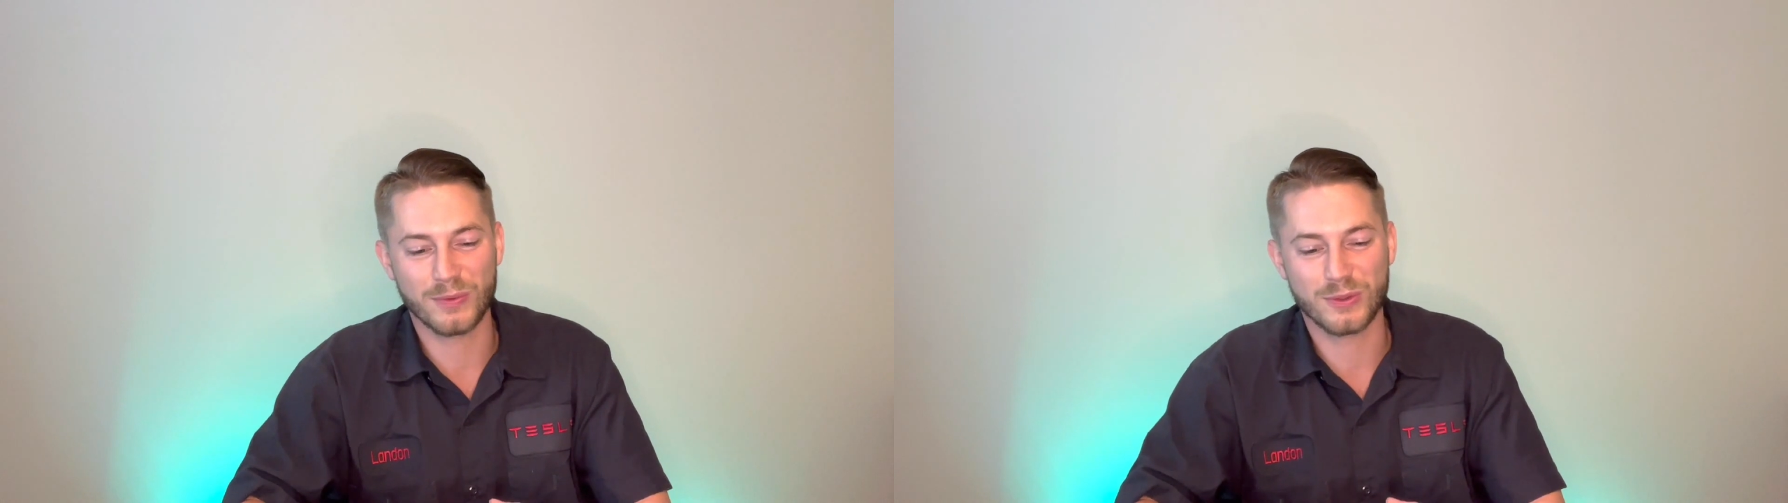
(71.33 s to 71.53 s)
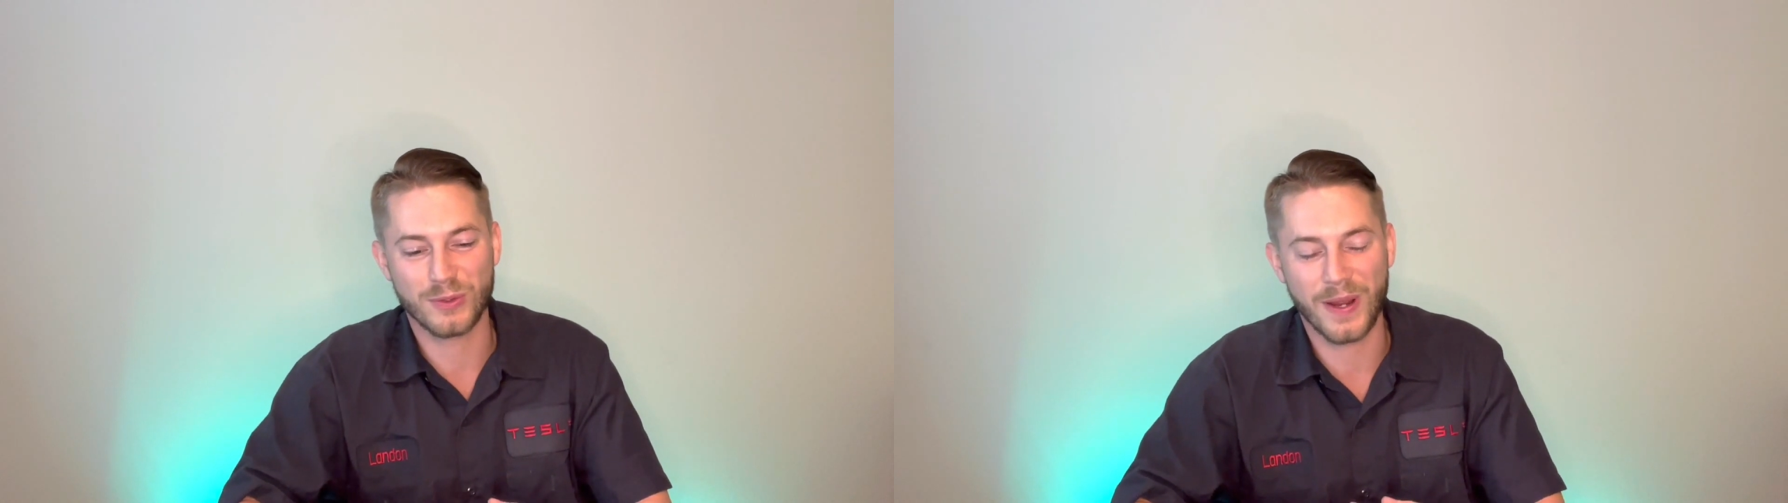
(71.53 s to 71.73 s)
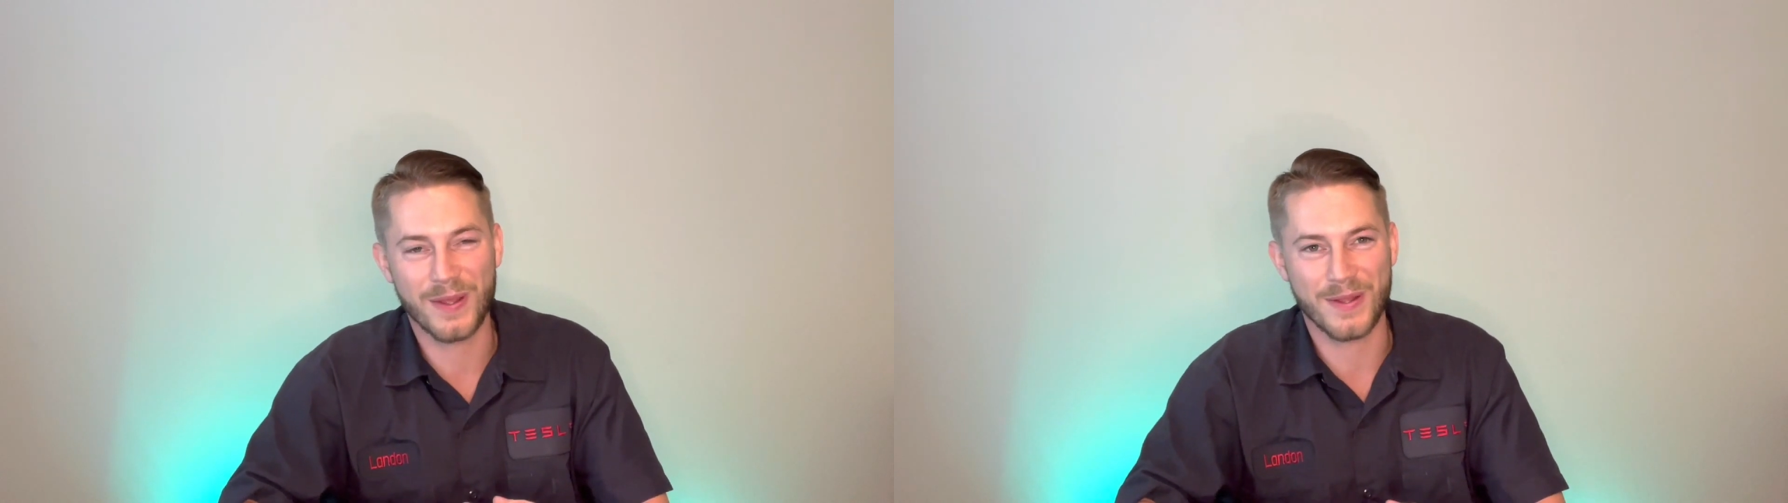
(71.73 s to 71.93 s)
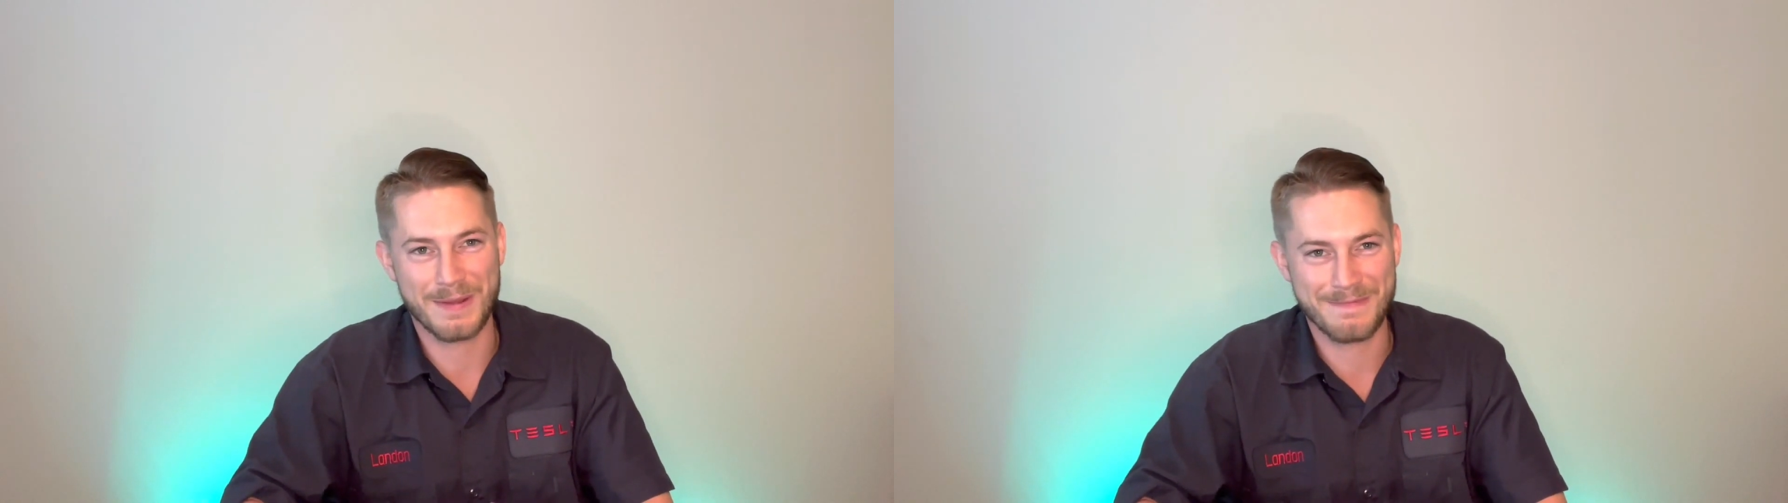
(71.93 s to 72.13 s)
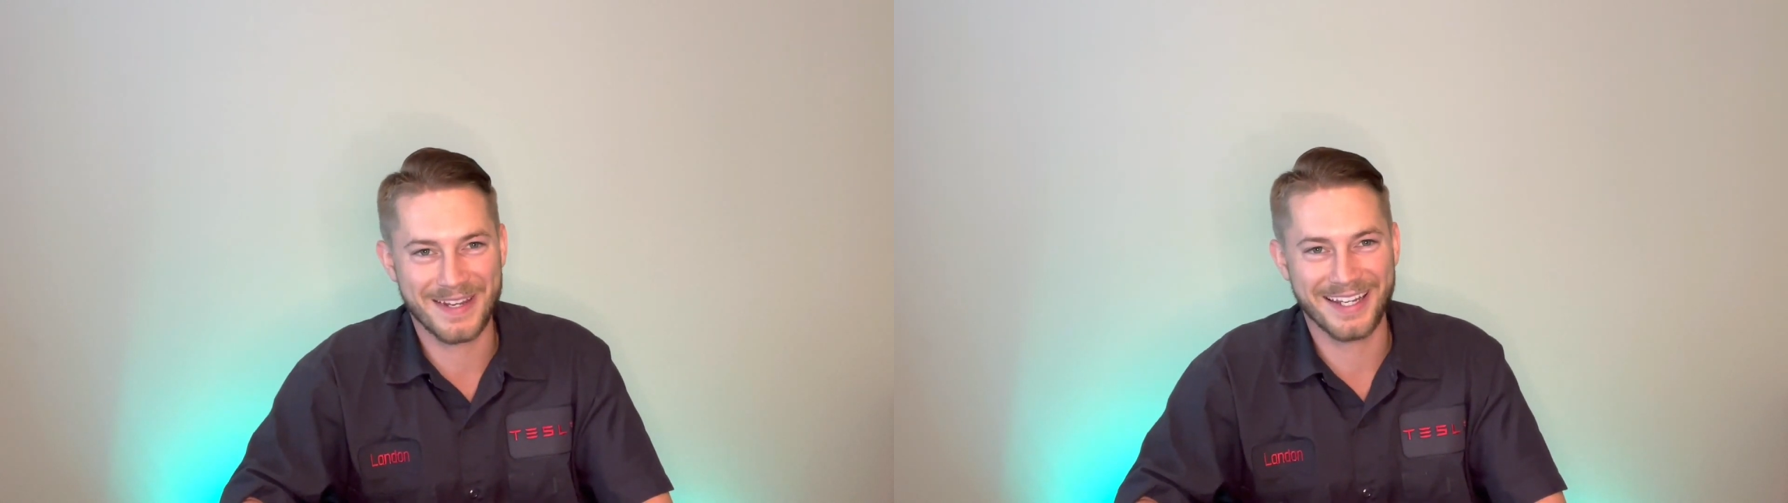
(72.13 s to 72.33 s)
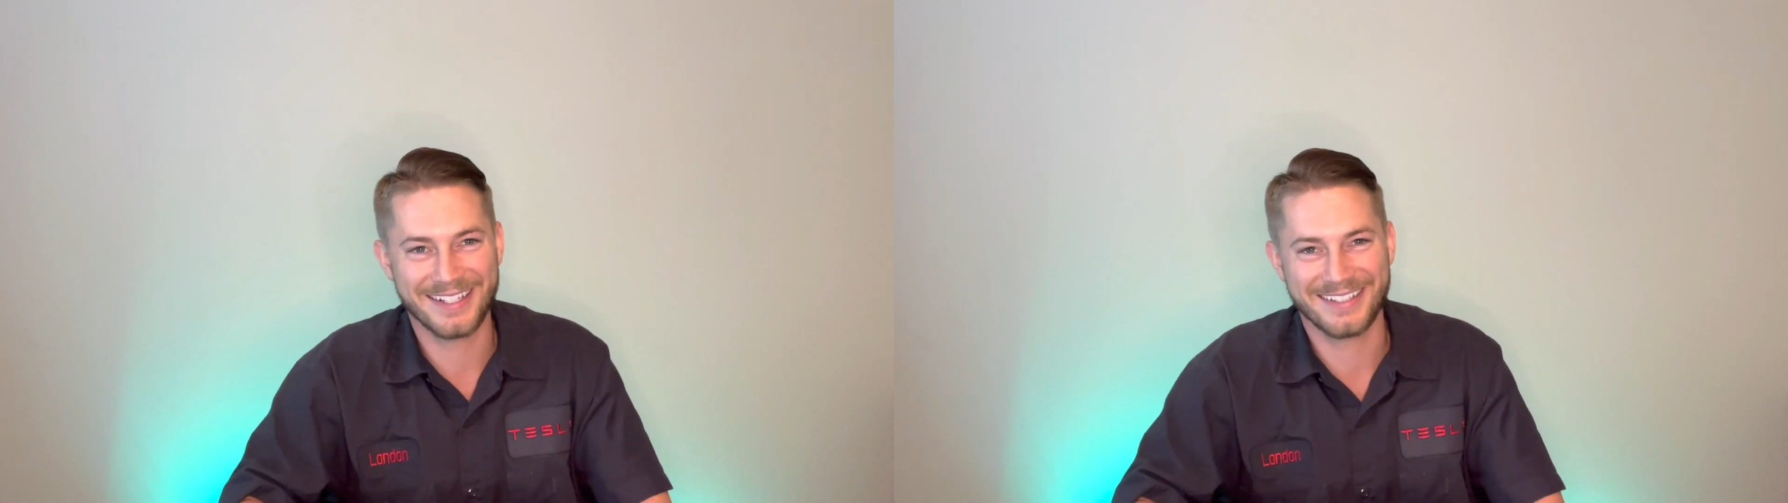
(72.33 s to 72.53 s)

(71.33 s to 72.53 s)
trial update